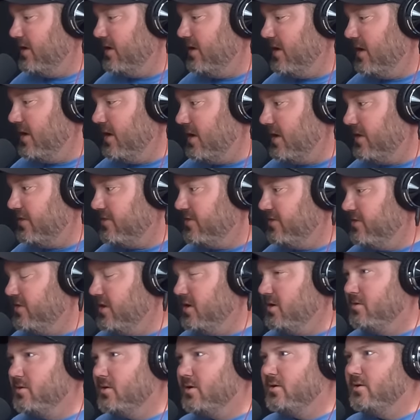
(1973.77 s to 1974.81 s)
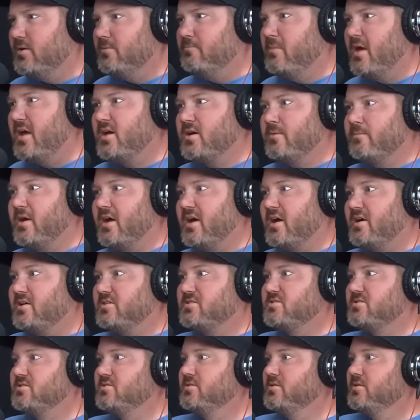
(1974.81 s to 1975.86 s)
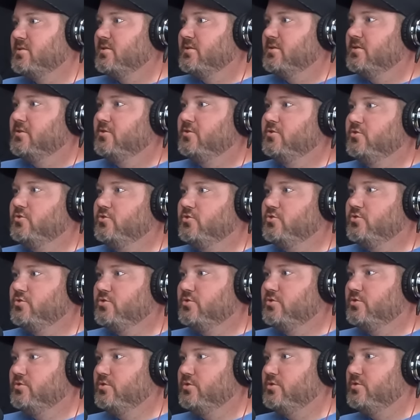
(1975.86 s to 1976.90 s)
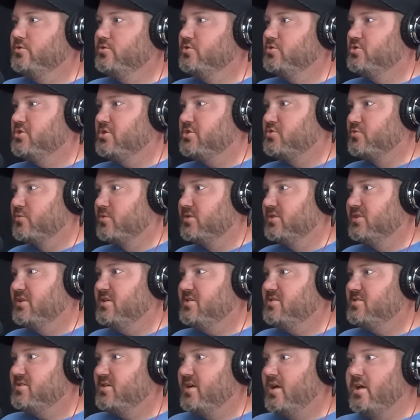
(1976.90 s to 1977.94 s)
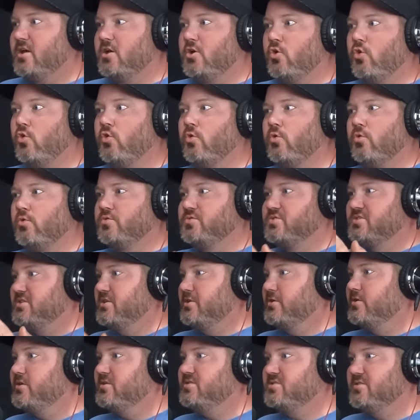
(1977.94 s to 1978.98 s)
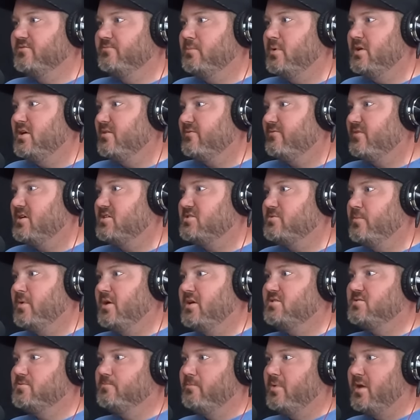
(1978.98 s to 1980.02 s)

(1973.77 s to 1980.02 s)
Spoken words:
I think Megabass just released a whole series of BFS baits.